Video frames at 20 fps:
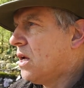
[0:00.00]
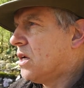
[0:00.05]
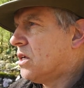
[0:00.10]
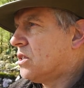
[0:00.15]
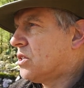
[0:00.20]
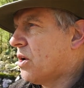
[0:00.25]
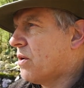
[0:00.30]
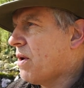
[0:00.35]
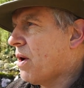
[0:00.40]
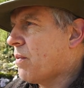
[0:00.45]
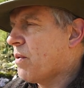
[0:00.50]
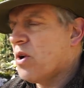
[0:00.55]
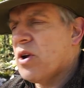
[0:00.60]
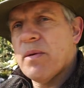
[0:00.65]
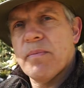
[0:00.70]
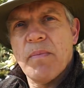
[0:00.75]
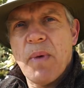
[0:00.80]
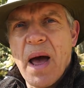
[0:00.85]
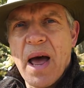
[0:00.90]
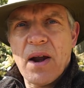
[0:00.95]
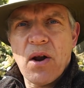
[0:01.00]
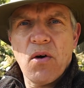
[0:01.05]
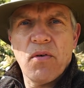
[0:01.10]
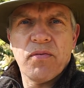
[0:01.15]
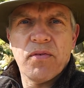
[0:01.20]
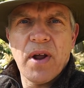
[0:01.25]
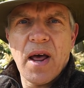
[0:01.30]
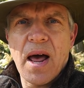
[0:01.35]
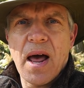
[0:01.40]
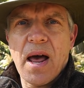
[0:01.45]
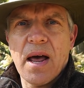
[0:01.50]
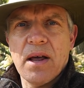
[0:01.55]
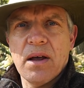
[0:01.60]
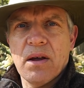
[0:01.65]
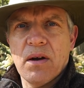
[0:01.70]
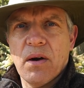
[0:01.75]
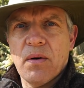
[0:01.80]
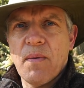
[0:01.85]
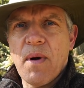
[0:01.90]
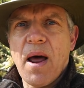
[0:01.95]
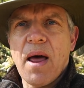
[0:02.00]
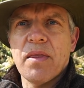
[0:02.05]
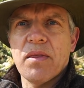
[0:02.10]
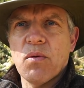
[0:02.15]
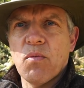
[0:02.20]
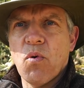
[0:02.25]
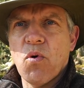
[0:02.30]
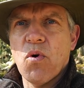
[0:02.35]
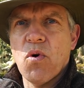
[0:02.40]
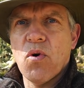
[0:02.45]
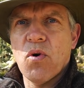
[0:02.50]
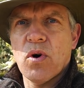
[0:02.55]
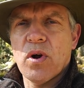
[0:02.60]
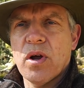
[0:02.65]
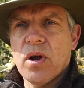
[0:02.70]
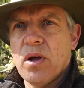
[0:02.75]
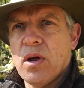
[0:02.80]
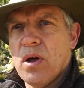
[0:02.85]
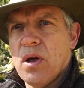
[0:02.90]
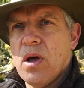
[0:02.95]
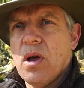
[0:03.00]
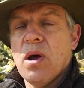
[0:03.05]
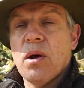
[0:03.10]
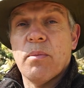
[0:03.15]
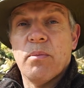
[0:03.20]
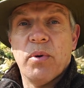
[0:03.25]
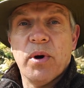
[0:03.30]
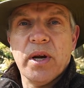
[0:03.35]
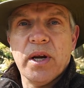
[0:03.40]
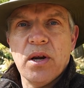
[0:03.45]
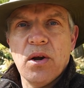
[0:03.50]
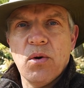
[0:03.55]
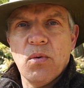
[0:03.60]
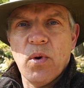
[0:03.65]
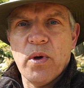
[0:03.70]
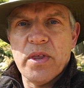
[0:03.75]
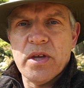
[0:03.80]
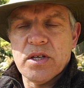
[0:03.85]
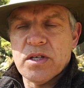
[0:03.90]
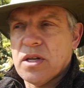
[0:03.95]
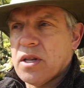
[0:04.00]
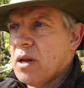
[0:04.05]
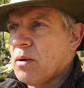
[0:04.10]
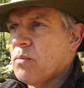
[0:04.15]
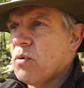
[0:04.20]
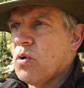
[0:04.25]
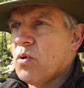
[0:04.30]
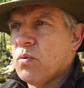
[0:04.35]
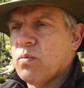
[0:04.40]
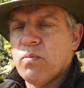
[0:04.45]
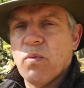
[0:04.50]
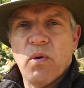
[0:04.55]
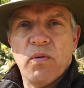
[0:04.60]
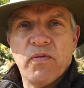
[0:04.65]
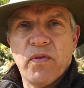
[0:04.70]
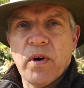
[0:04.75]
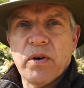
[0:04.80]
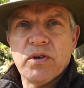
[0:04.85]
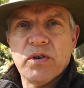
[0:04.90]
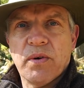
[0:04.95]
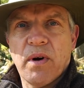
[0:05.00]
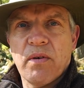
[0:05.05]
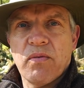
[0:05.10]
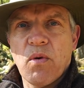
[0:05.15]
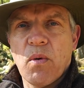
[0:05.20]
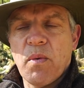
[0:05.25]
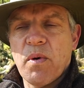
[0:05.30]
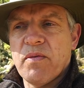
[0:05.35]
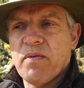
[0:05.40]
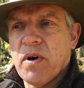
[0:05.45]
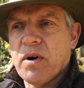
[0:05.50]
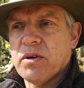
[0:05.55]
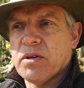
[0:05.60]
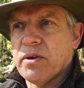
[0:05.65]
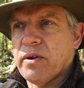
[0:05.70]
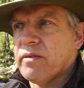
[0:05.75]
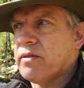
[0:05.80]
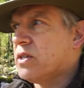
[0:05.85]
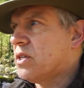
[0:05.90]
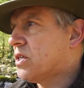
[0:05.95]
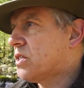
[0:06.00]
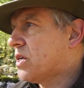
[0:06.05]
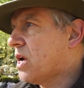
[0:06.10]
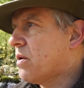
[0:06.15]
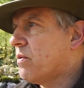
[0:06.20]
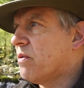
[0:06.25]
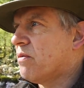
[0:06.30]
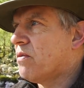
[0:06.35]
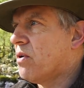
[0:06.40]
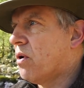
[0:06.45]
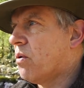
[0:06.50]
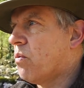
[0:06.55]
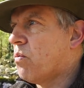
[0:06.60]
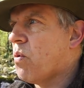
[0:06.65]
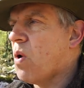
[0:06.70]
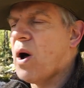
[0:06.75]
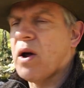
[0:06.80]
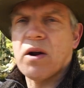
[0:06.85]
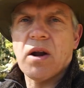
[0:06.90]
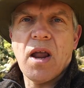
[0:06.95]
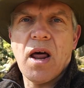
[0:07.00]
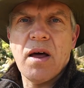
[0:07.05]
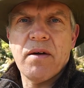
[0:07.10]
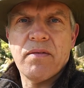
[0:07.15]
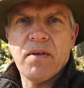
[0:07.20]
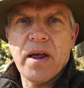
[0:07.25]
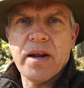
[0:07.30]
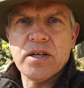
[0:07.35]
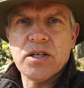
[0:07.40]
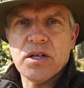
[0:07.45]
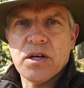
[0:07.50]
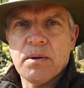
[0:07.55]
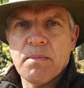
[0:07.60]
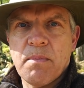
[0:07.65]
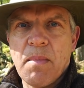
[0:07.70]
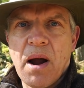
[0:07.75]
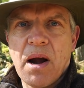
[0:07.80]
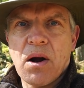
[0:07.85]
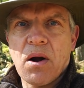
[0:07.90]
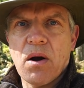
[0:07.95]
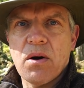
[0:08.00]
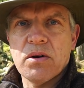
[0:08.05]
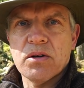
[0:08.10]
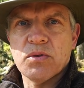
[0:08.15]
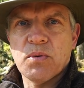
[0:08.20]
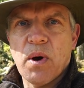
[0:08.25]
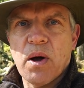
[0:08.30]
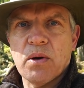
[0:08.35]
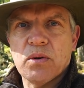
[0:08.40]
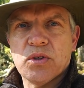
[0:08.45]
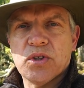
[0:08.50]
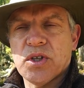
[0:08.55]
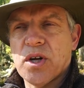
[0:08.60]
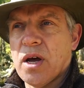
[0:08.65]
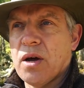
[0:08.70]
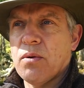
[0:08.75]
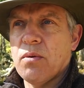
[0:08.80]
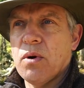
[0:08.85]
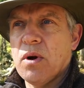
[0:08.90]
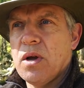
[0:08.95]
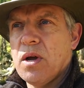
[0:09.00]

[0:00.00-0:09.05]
So yeah, we're going to head off now around the walk, bring you with us, and then we'll photograph what we photograph. As I say, we've got wildlife lenses and macro as well, so